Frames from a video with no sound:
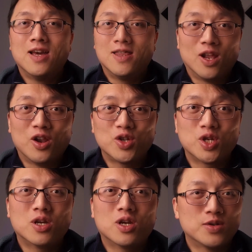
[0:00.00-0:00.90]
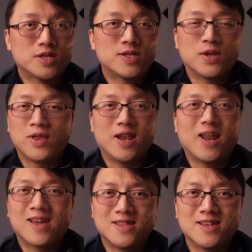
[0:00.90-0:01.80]
The logic goes something
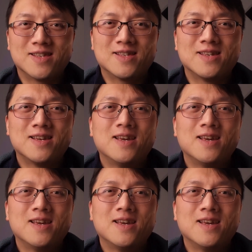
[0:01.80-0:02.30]
like this.